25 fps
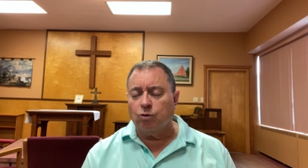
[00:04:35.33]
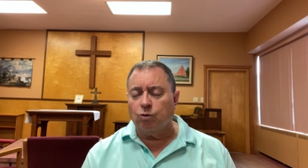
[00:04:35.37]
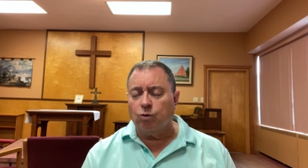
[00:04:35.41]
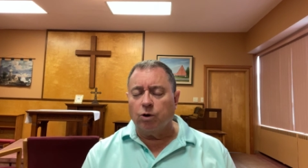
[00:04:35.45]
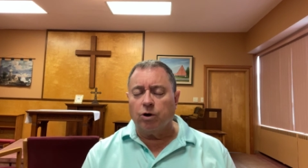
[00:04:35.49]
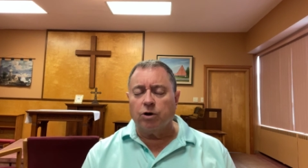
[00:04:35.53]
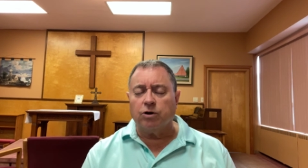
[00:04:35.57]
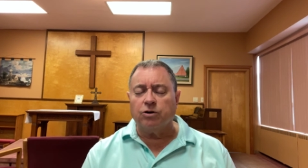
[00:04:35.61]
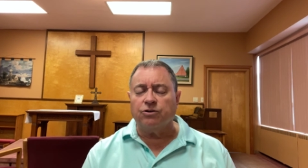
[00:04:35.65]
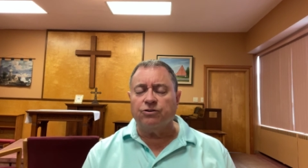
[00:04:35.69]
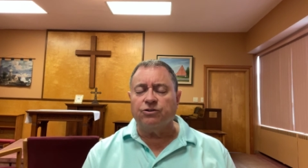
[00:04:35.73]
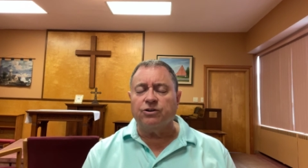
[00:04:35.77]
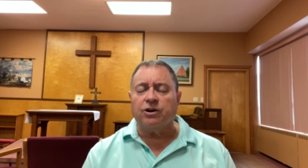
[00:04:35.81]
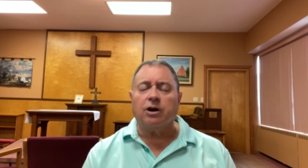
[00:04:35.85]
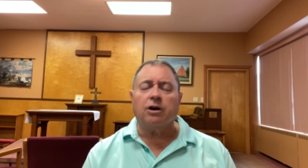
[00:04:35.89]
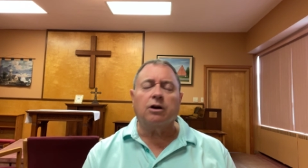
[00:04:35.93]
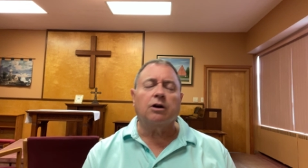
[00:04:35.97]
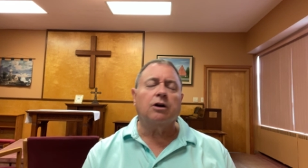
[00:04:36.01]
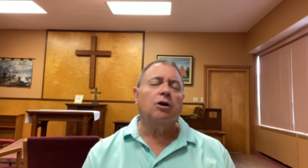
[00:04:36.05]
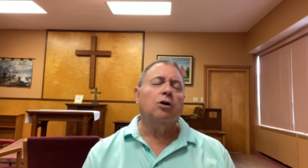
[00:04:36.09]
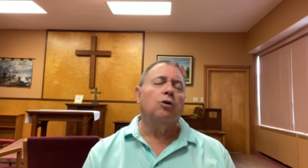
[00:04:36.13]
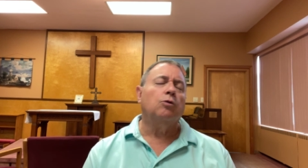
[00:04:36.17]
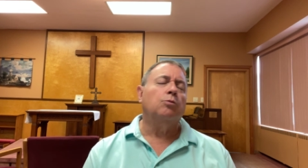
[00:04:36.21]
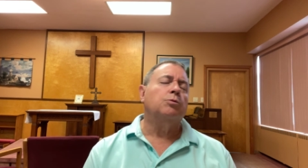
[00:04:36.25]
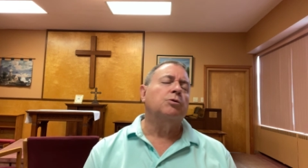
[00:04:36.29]
Where does our
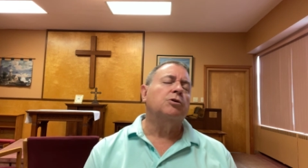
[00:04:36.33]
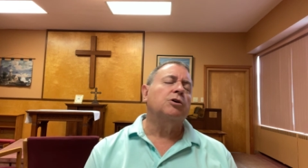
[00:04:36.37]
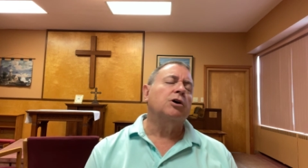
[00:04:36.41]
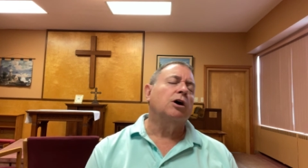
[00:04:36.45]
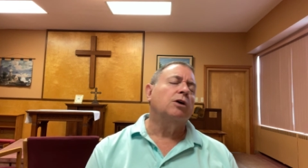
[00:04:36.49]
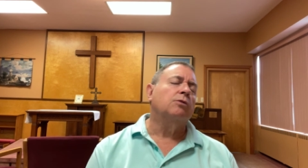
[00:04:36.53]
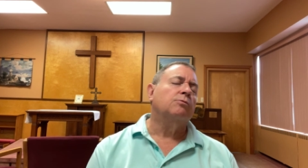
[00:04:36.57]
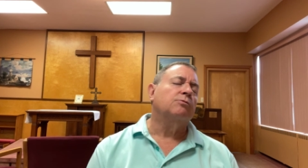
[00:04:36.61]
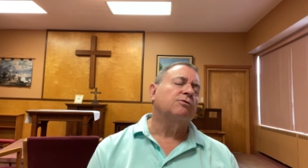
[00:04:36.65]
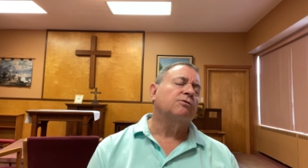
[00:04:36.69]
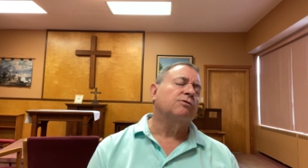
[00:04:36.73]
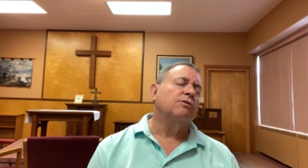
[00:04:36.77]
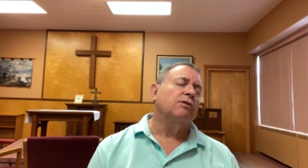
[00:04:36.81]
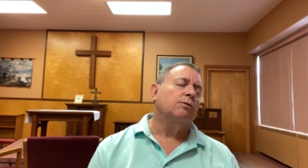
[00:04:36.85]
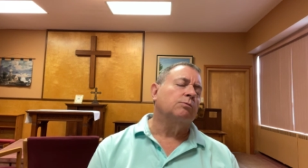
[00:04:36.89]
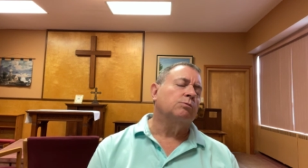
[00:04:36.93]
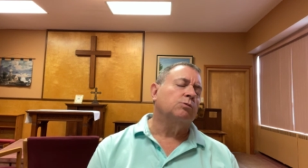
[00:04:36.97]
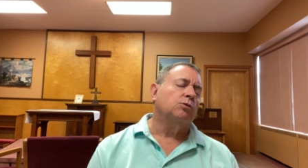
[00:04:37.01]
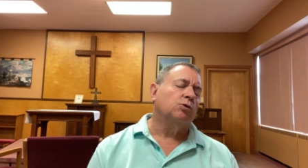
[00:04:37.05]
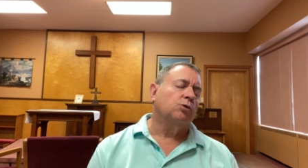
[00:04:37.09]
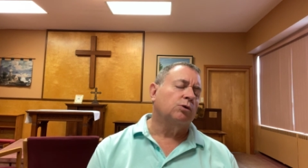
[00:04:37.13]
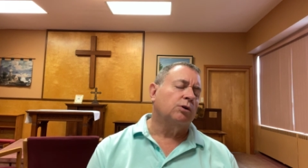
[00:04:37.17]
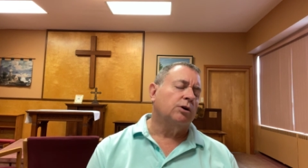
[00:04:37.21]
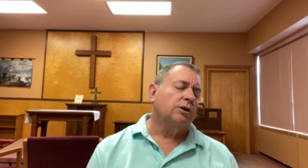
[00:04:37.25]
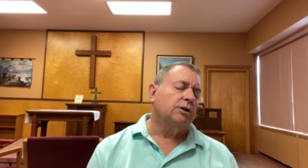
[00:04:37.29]
help come
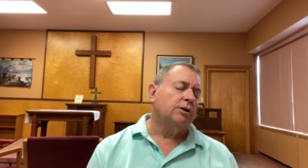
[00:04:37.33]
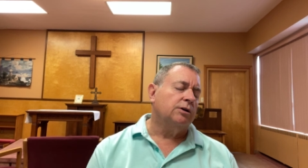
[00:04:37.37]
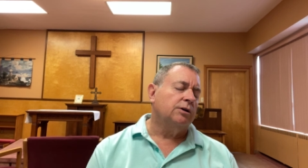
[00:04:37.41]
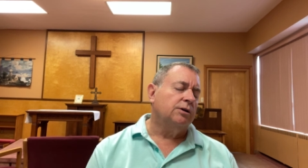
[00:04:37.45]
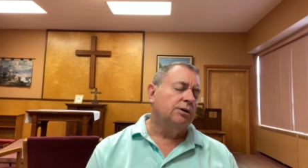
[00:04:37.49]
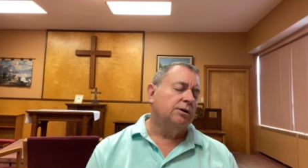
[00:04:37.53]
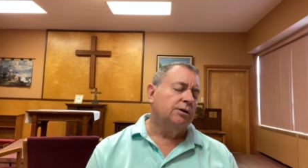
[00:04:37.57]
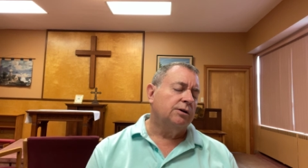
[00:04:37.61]
from, Lord?